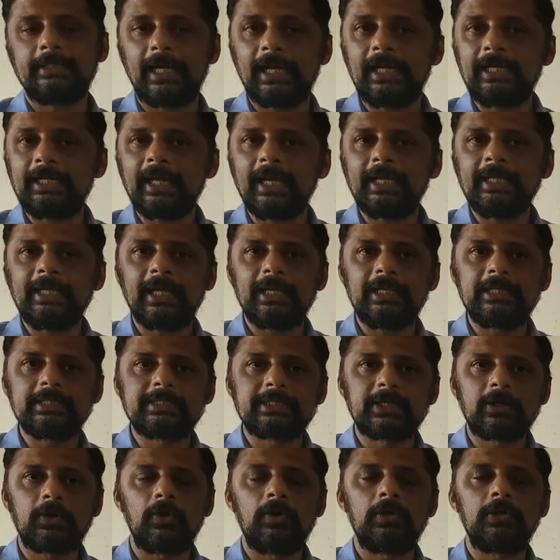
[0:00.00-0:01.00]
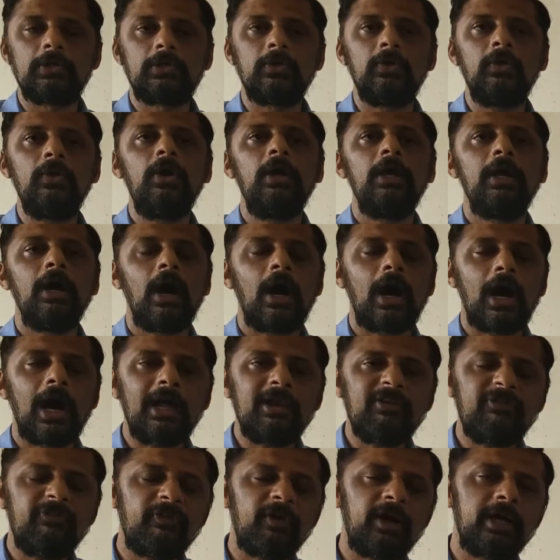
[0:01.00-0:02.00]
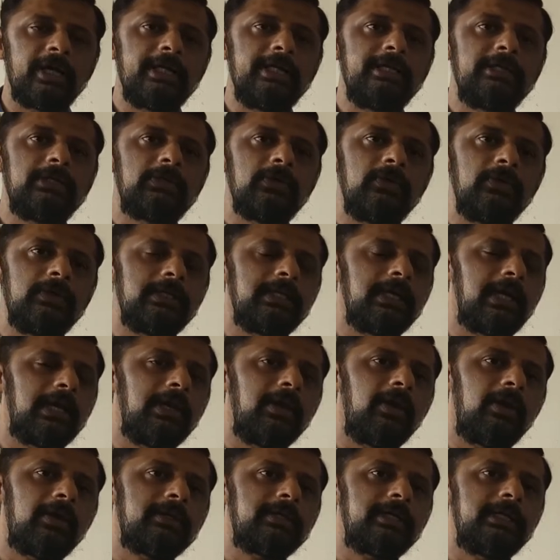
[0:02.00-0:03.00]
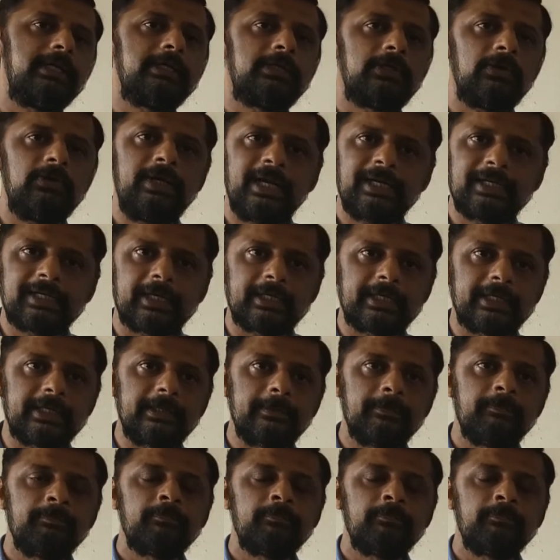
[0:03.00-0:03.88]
delta L is equal to alpha into L0 into delta T,